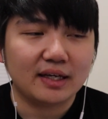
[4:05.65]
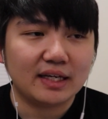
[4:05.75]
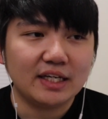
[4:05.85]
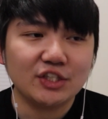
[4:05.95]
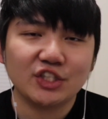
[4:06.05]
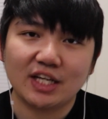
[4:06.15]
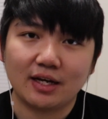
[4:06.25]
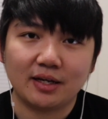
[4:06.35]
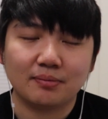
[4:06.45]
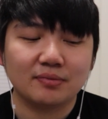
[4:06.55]
each
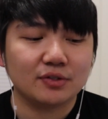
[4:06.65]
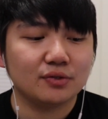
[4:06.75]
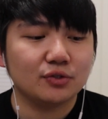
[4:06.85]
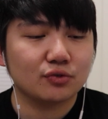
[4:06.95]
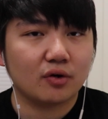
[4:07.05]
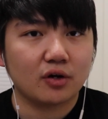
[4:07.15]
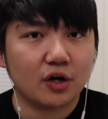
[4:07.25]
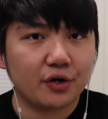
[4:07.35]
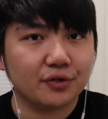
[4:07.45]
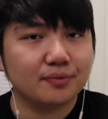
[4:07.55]
time you draw a
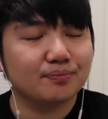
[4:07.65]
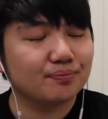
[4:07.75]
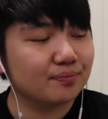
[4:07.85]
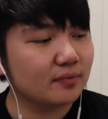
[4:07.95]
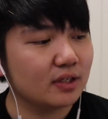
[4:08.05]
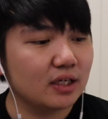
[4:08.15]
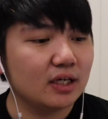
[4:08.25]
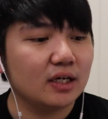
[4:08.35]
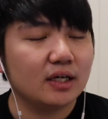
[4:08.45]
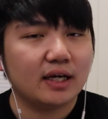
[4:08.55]
card,
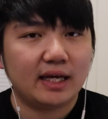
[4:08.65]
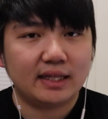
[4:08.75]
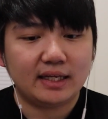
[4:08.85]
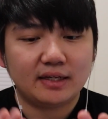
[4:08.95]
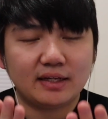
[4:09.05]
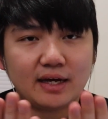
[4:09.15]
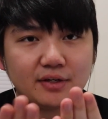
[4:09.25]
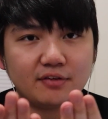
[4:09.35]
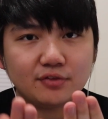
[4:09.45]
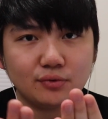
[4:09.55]
and then now
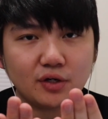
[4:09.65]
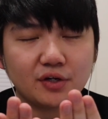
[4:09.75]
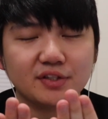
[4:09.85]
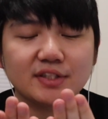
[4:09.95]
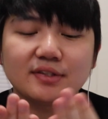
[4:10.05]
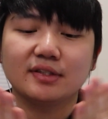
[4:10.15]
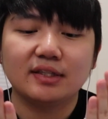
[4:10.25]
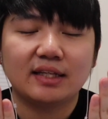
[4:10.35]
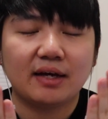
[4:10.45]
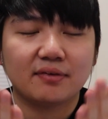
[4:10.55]
you have 2 cards.
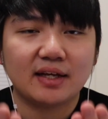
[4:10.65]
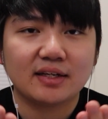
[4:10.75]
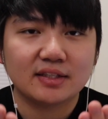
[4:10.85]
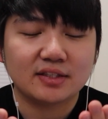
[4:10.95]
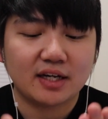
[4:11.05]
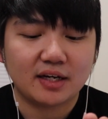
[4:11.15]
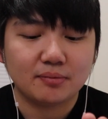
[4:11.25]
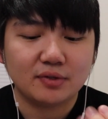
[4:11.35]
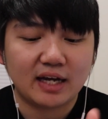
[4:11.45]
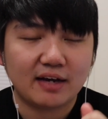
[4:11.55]
Now that
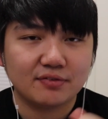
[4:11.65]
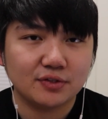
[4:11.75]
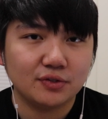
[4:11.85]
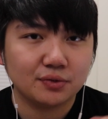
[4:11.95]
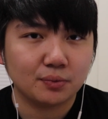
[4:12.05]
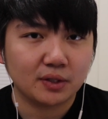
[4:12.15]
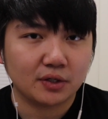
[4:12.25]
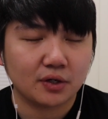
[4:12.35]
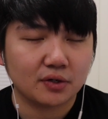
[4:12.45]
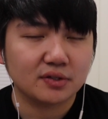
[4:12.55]
time you have to use 1
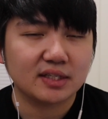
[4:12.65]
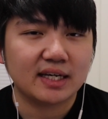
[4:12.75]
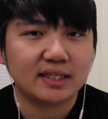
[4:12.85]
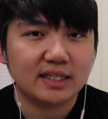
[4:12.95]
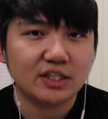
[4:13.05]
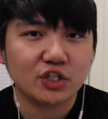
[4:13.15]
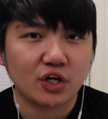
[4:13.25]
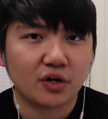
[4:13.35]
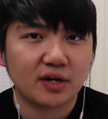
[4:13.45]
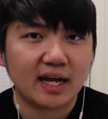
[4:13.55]
card, and each
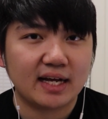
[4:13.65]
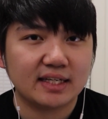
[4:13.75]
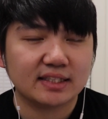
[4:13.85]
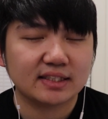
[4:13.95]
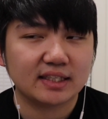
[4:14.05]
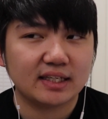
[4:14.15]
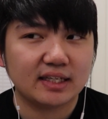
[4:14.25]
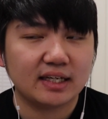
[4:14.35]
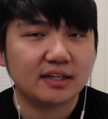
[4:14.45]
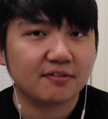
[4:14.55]
card has
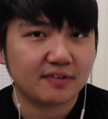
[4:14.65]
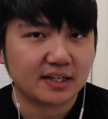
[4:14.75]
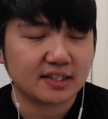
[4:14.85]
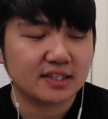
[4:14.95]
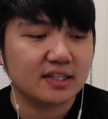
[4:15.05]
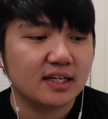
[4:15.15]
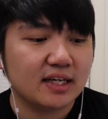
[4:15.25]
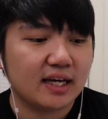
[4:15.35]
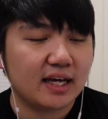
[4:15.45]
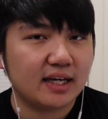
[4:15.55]
an effect,
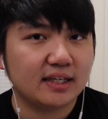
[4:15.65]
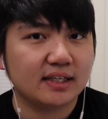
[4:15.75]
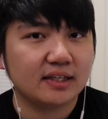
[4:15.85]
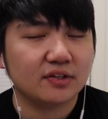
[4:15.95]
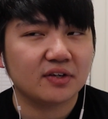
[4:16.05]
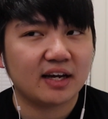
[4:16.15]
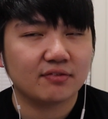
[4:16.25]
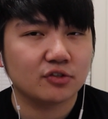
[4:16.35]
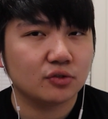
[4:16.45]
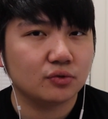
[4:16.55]
and you
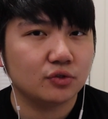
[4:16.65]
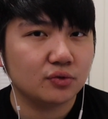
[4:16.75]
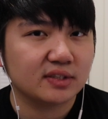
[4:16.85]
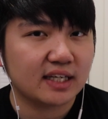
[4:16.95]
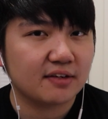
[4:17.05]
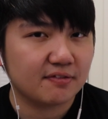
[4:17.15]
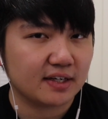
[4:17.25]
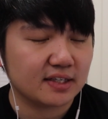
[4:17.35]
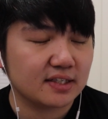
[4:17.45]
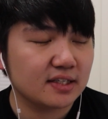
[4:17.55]
have to use that
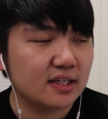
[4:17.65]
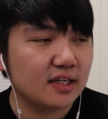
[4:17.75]
effect